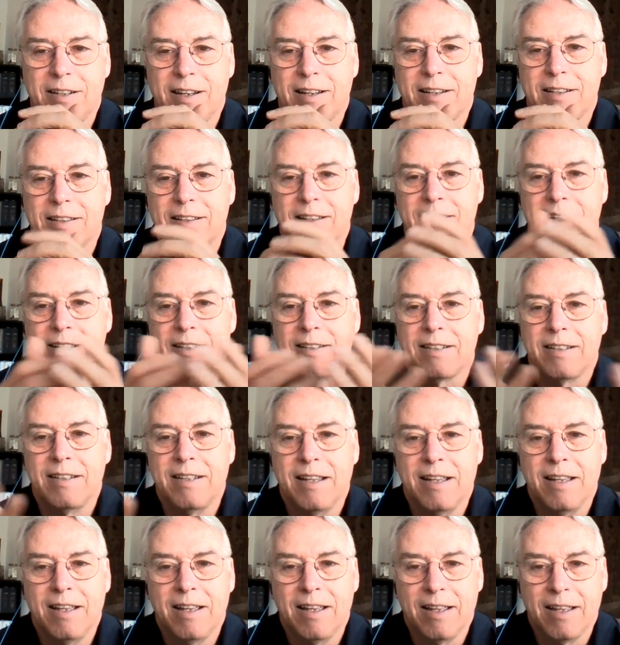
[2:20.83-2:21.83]
like that,
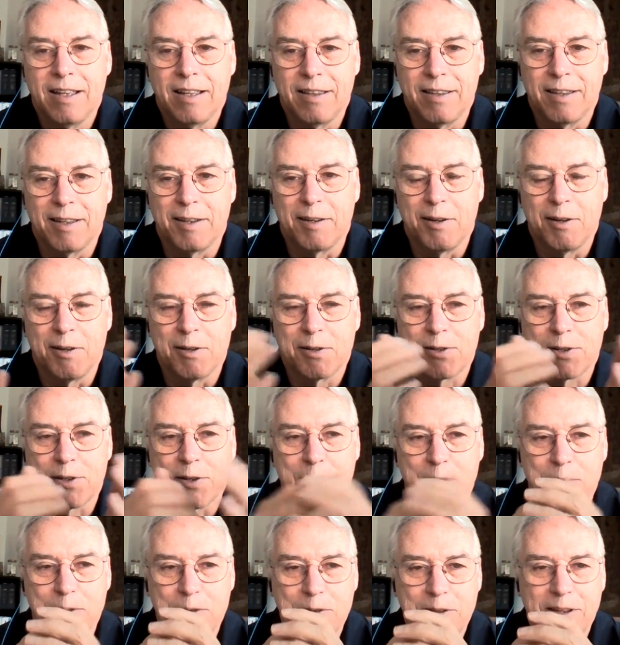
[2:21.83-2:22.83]
then
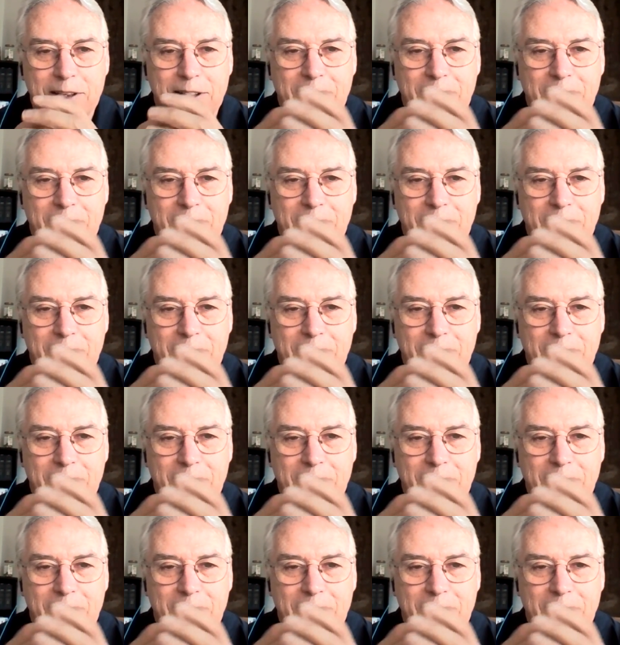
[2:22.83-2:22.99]
also